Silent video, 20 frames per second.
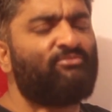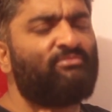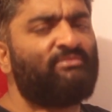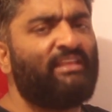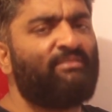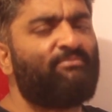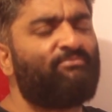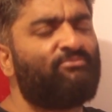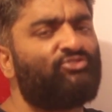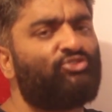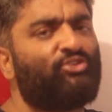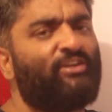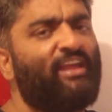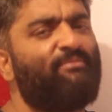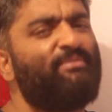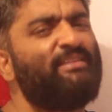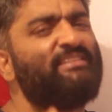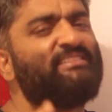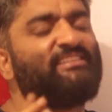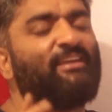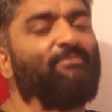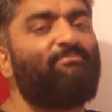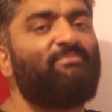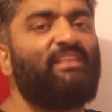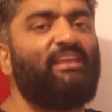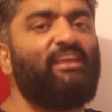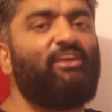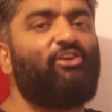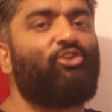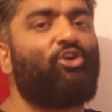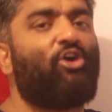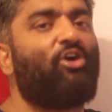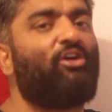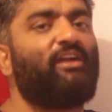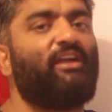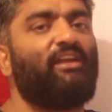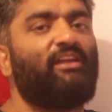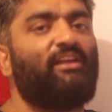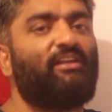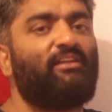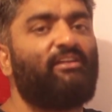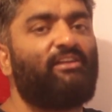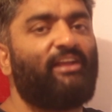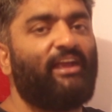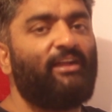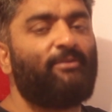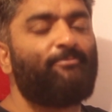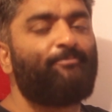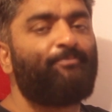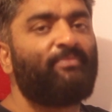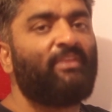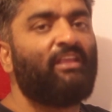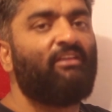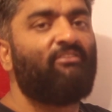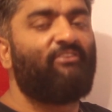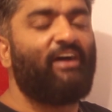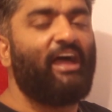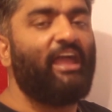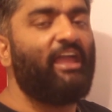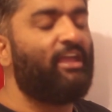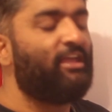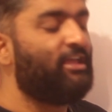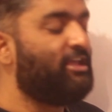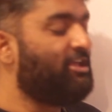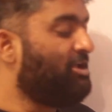there should have been something wrong in it, right? Why?